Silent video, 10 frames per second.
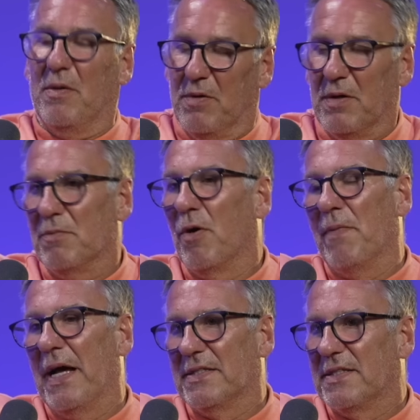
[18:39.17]
Not
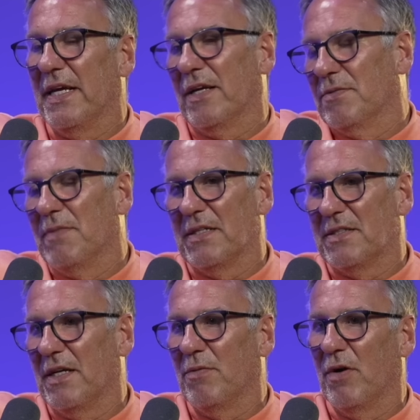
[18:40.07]
Man City, because Man
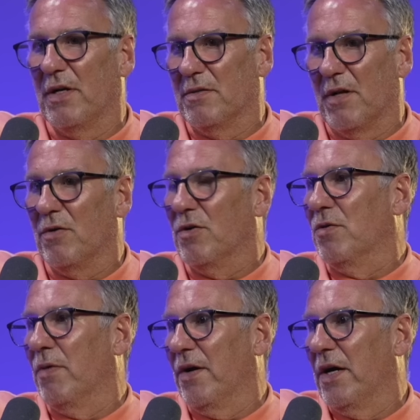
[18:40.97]
City weren't no
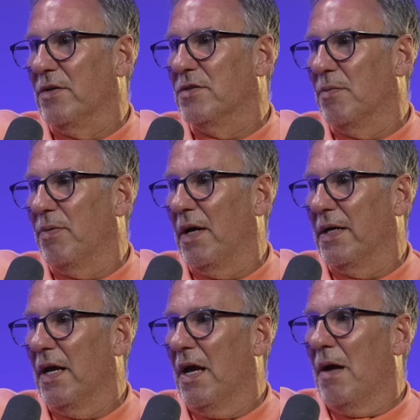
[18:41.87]
good when I used to play.